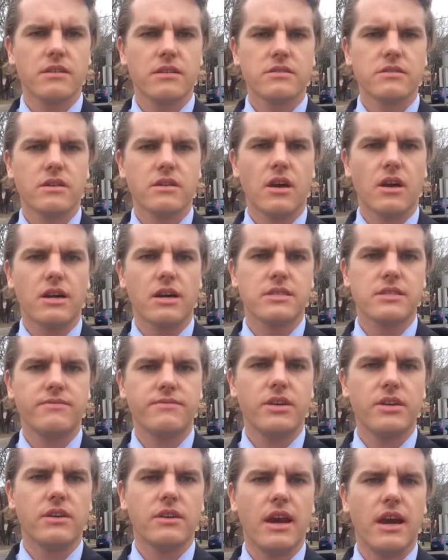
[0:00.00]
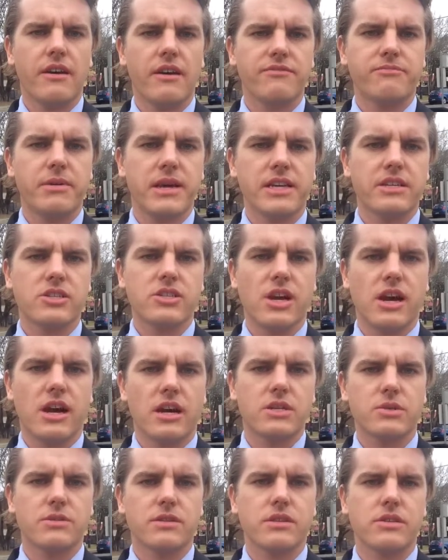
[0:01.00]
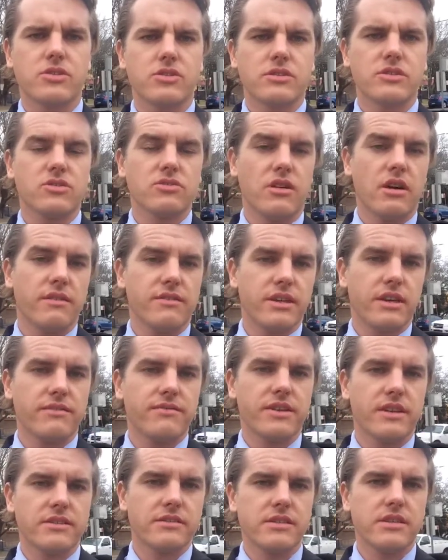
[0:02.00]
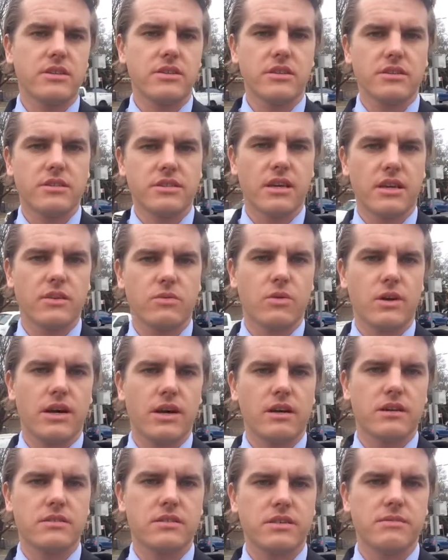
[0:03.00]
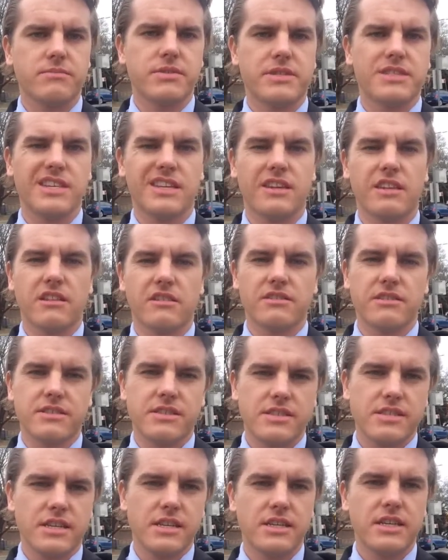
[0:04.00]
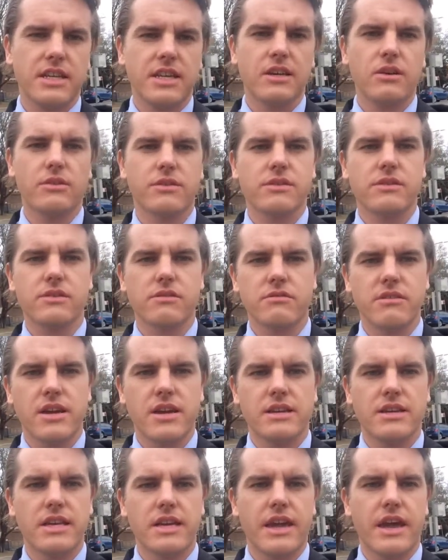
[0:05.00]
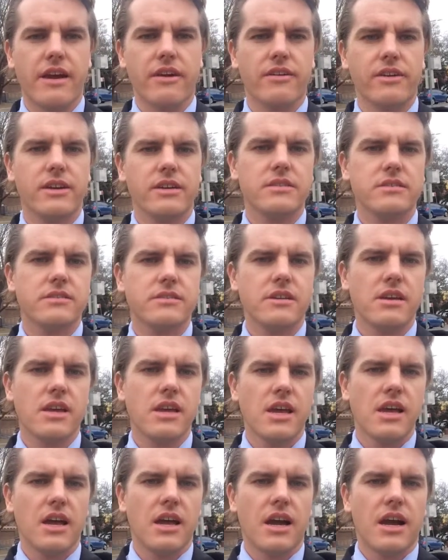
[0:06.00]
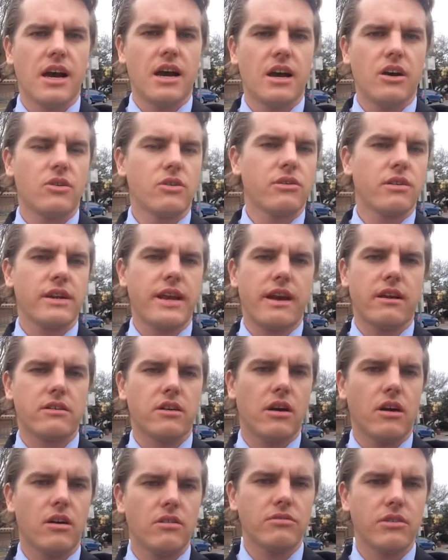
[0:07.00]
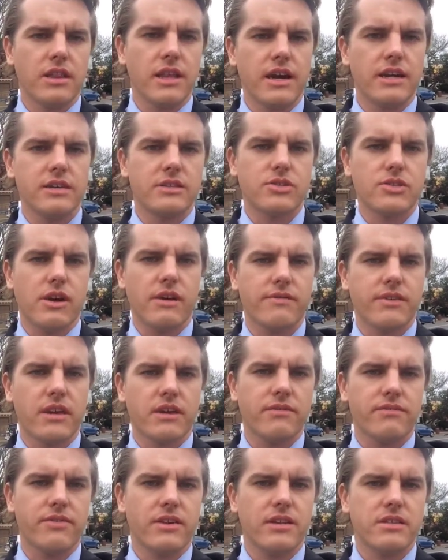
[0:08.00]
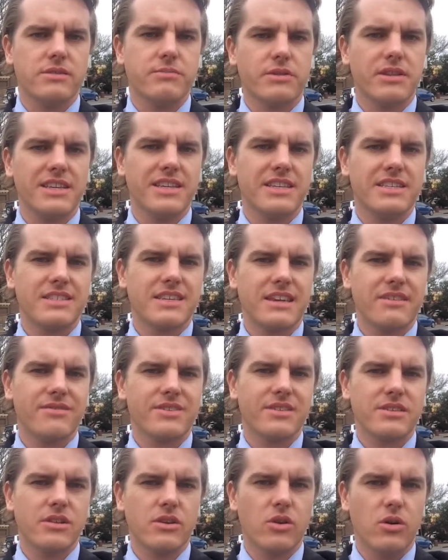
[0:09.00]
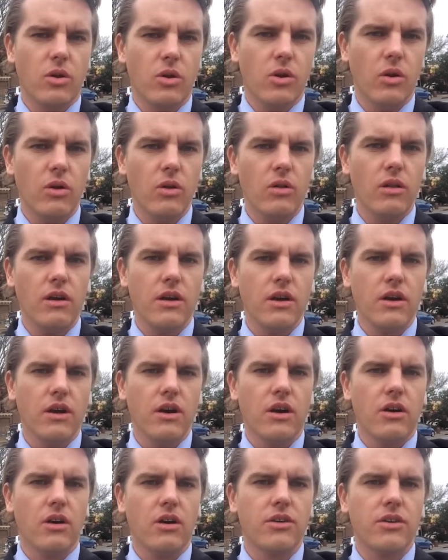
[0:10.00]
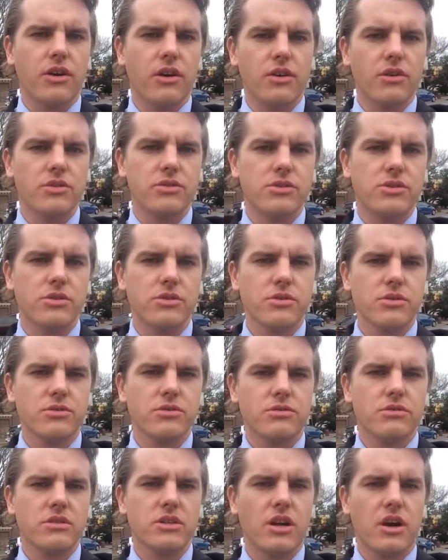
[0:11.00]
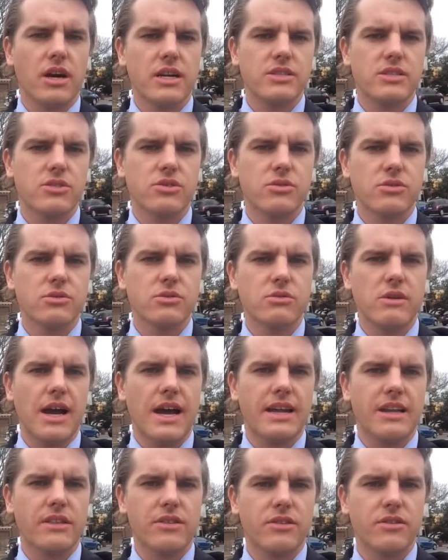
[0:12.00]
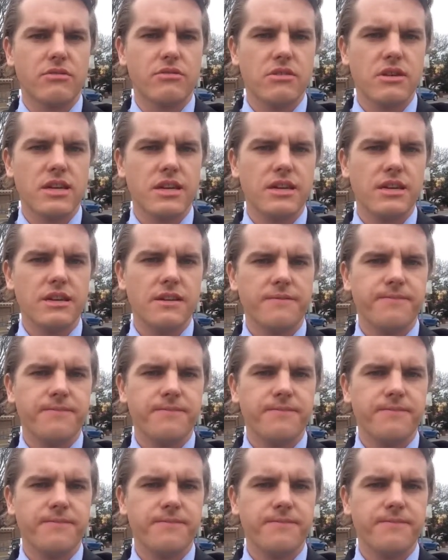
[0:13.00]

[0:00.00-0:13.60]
So guys, if you have been charged with a drink driving offence in New South Wales, in particular in Sydney or the surrounding areas, or an alcohol related traffic offence, please give us a call on 02 9283